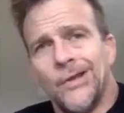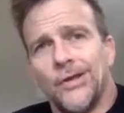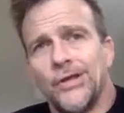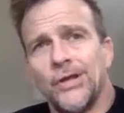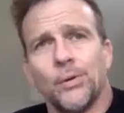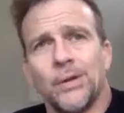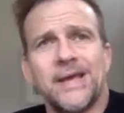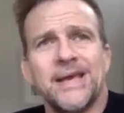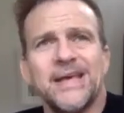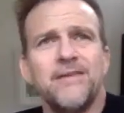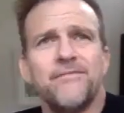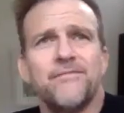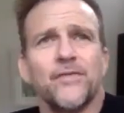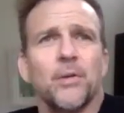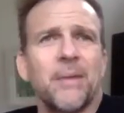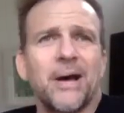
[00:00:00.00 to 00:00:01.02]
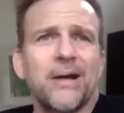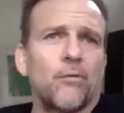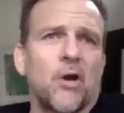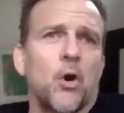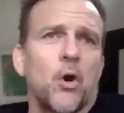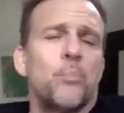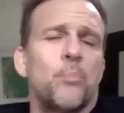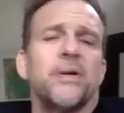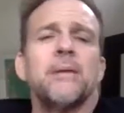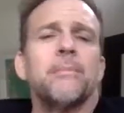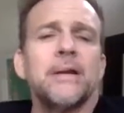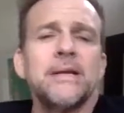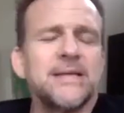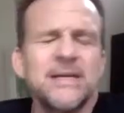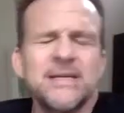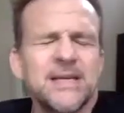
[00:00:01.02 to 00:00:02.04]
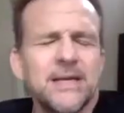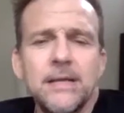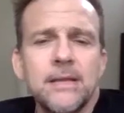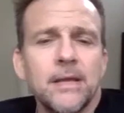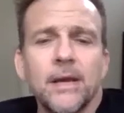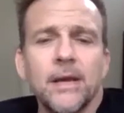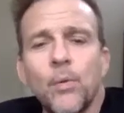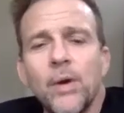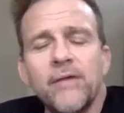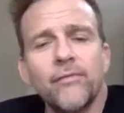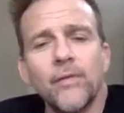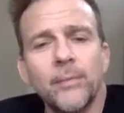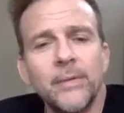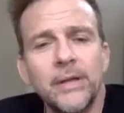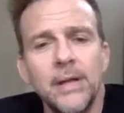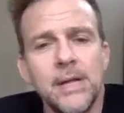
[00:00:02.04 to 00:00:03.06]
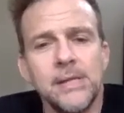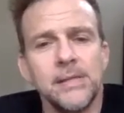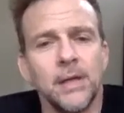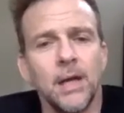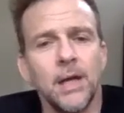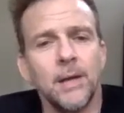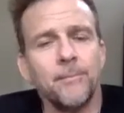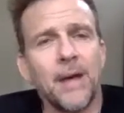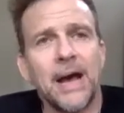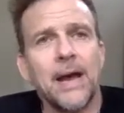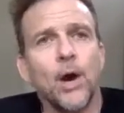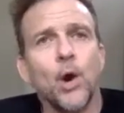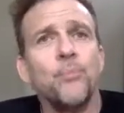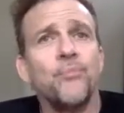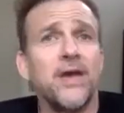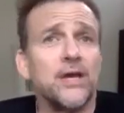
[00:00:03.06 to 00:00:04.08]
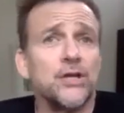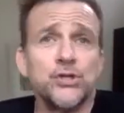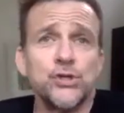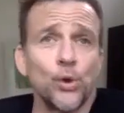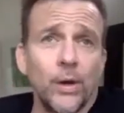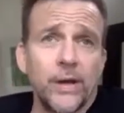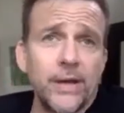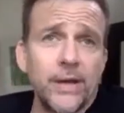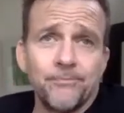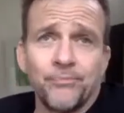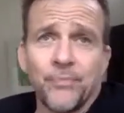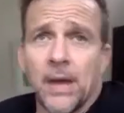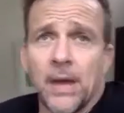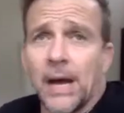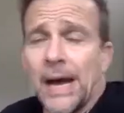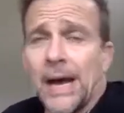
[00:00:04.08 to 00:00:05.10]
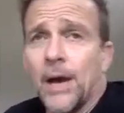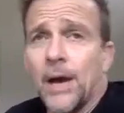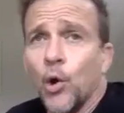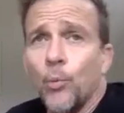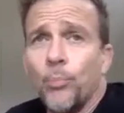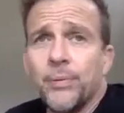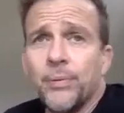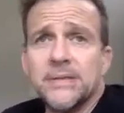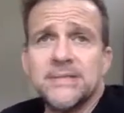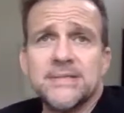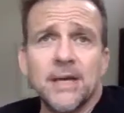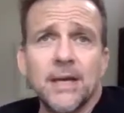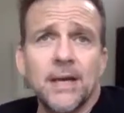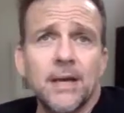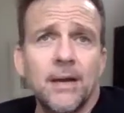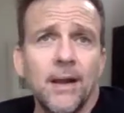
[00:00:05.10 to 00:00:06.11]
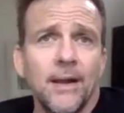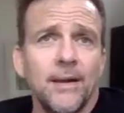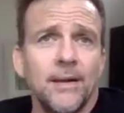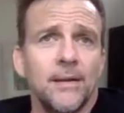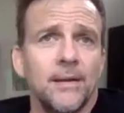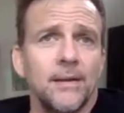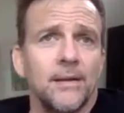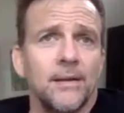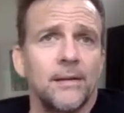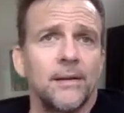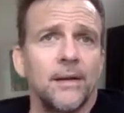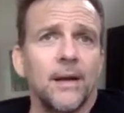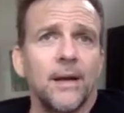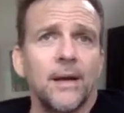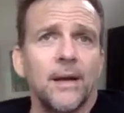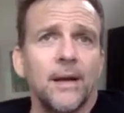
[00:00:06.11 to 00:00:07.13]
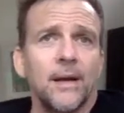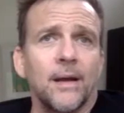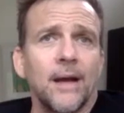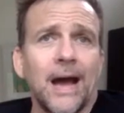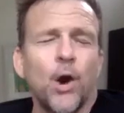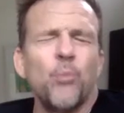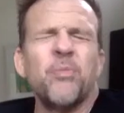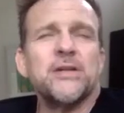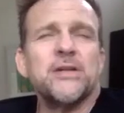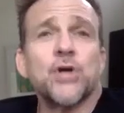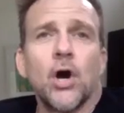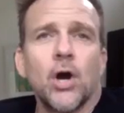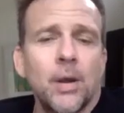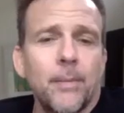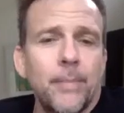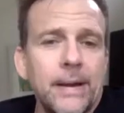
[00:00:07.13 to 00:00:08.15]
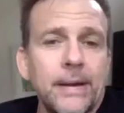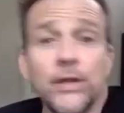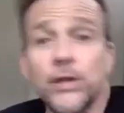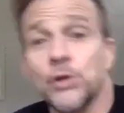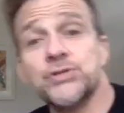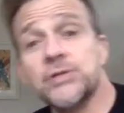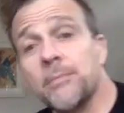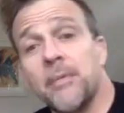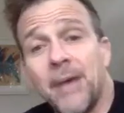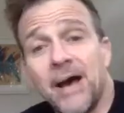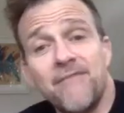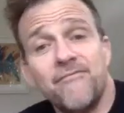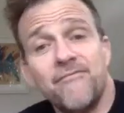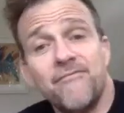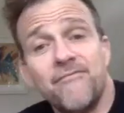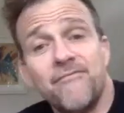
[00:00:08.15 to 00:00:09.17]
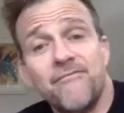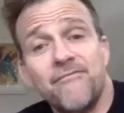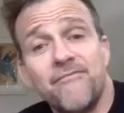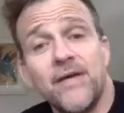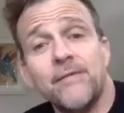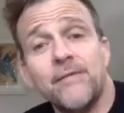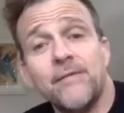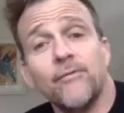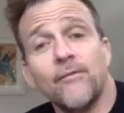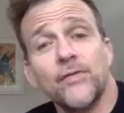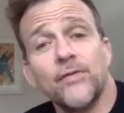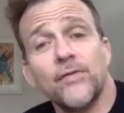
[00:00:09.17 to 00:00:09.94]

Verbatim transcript: You know, like any film, I don't hope anybody takes anything away from it. Um, I hope they enjoy it. I hope it, uh, uh, I hope they talk about it. You know, some of my favorite films